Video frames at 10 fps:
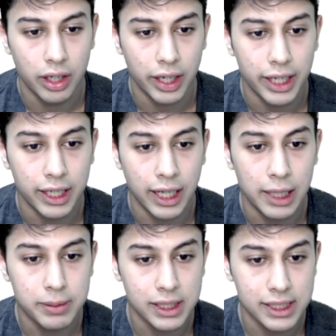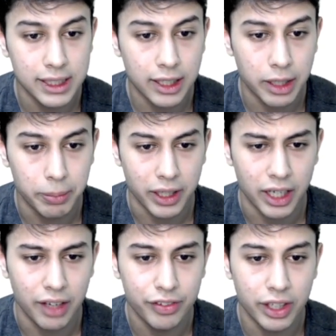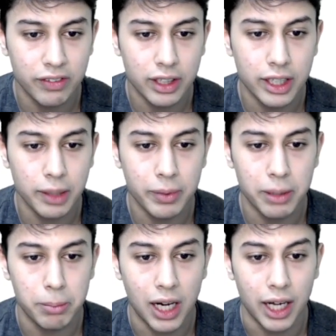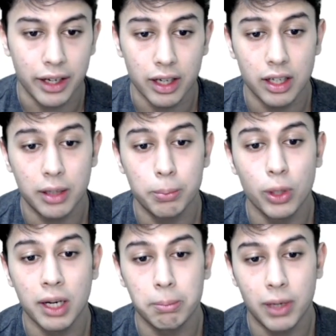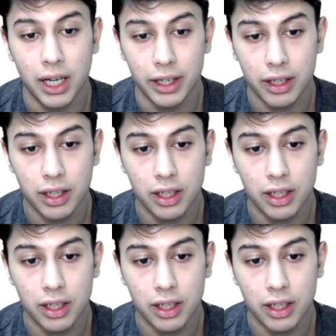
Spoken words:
It helps us in gripping. Have you ever gripped a bar, a pull-up bar?